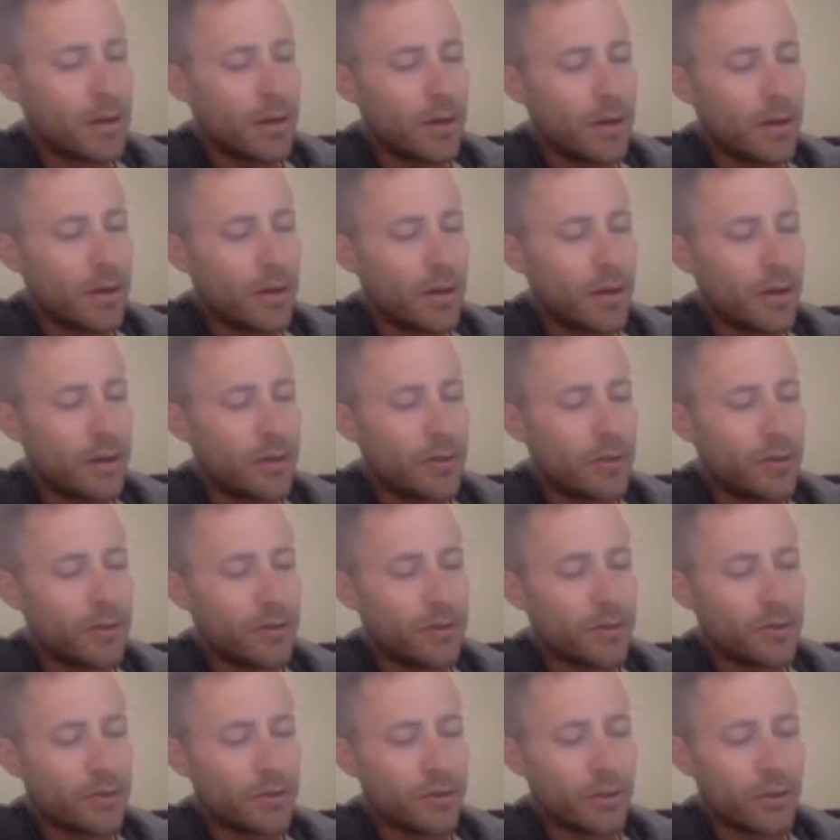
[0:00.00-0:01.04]
And
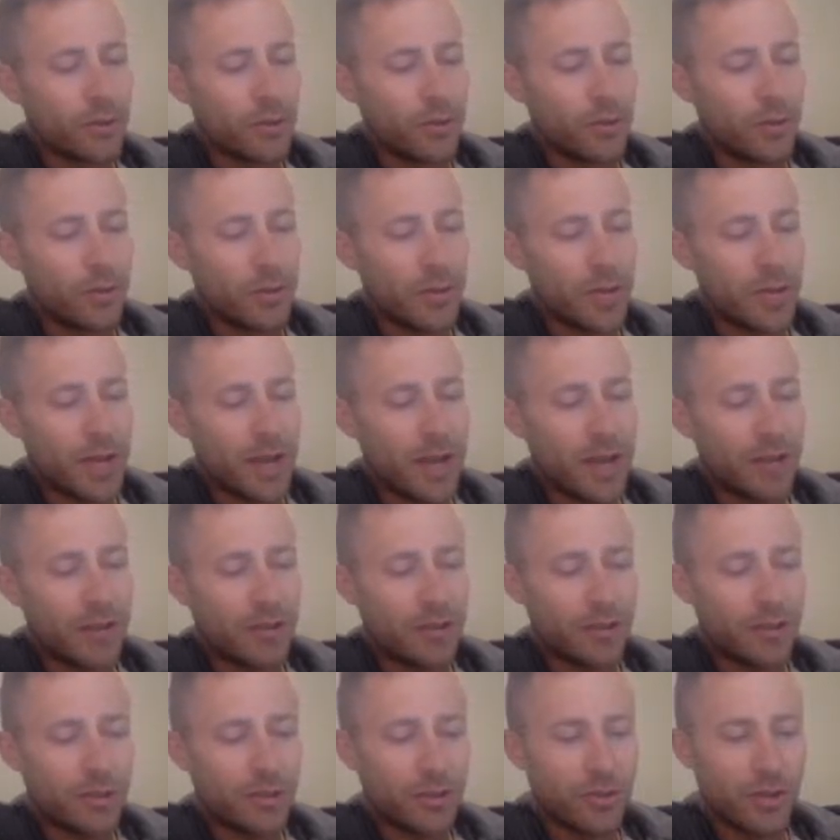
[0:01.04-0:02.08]
so when we add
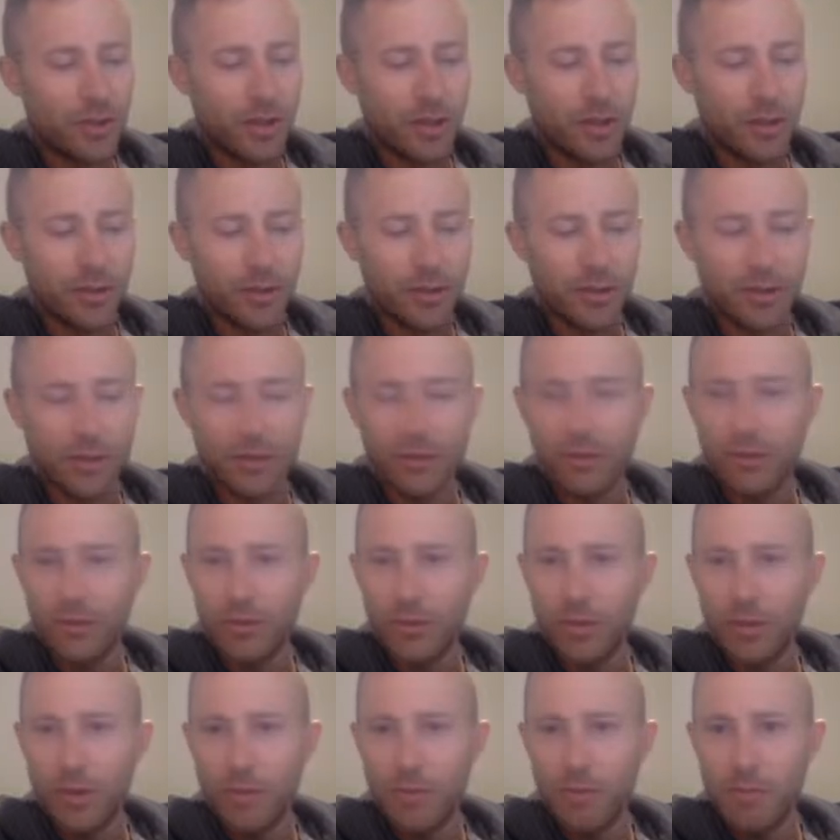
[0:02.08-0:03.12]
these two together, you can see
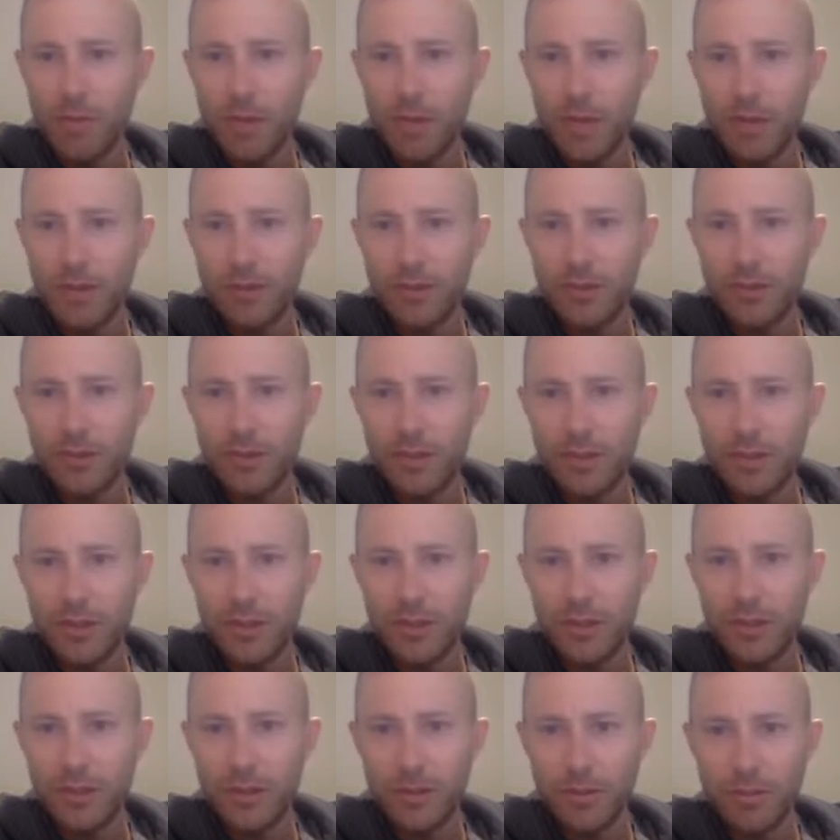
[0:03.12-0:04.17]
we have minus t
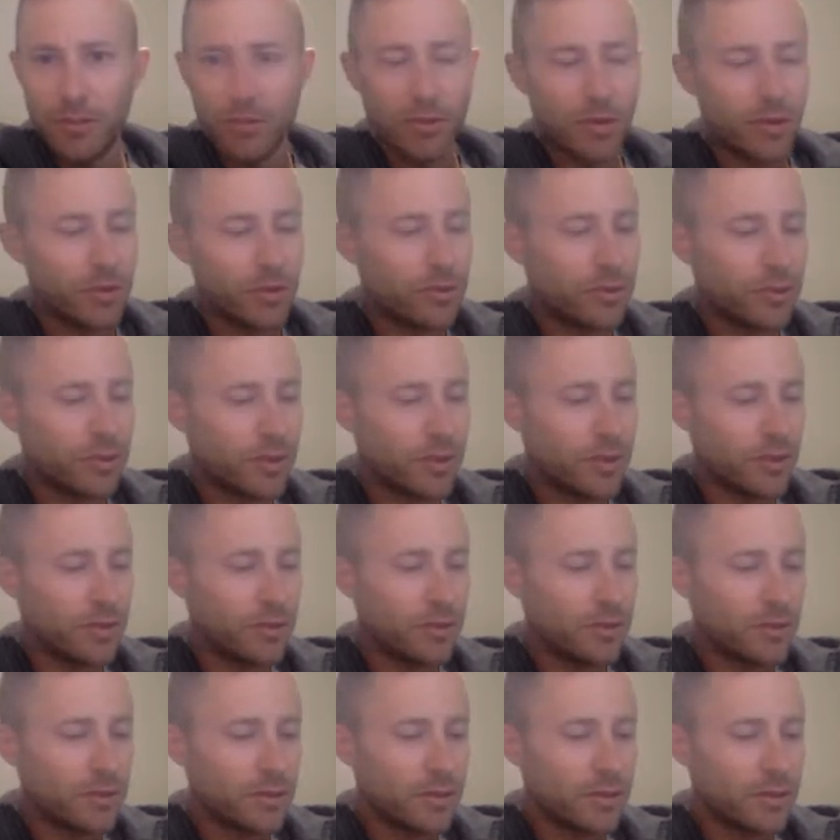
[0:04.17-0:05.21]
and then plus t,
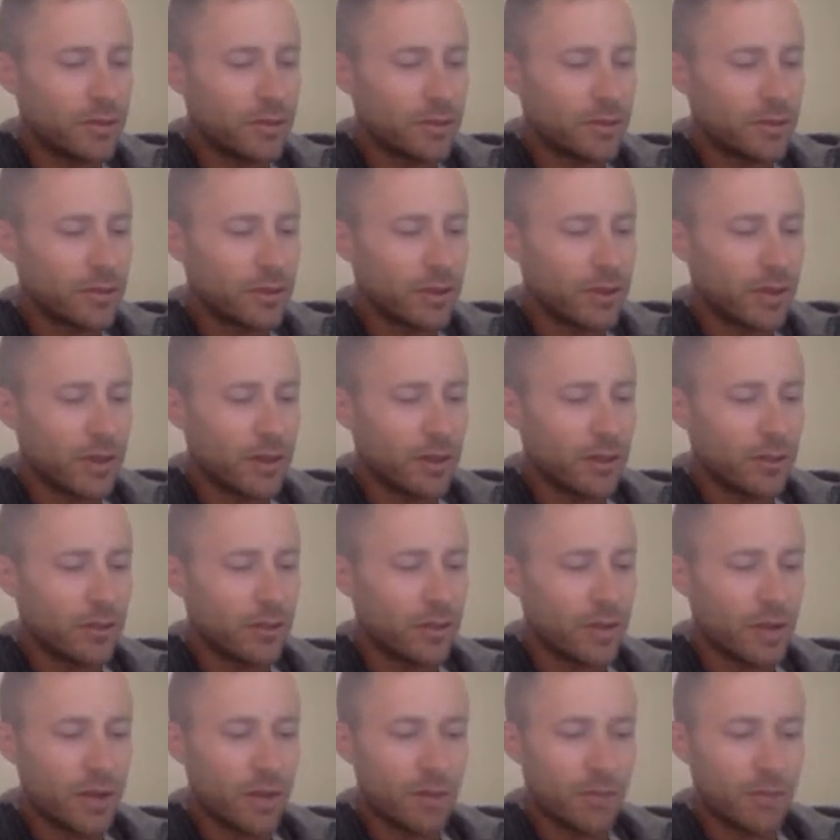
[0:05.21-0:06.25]
so they cancel
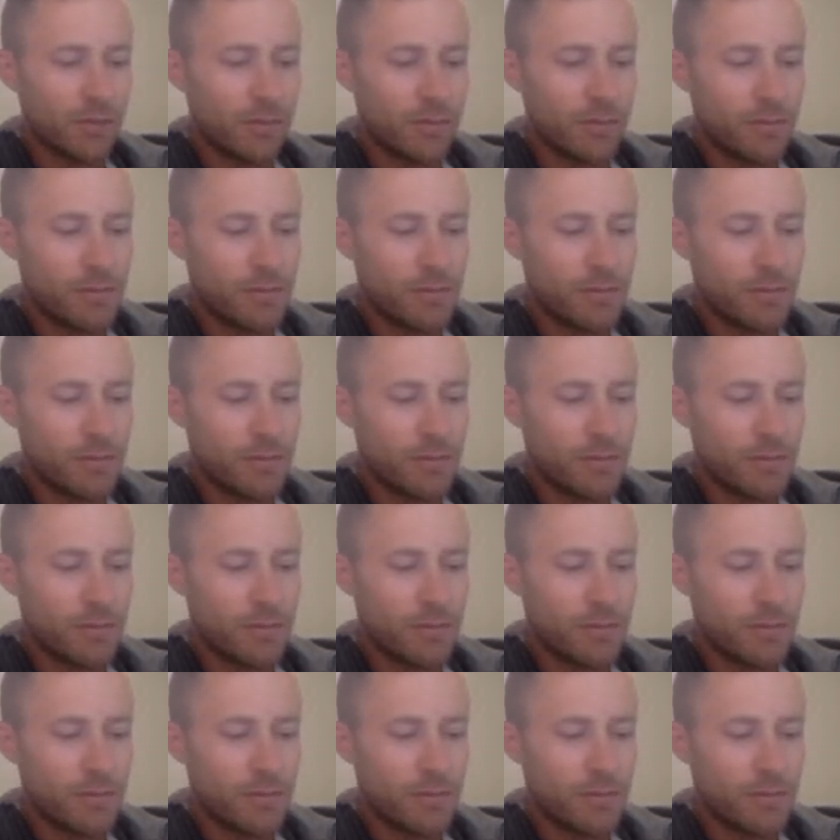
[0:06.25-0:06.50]
out.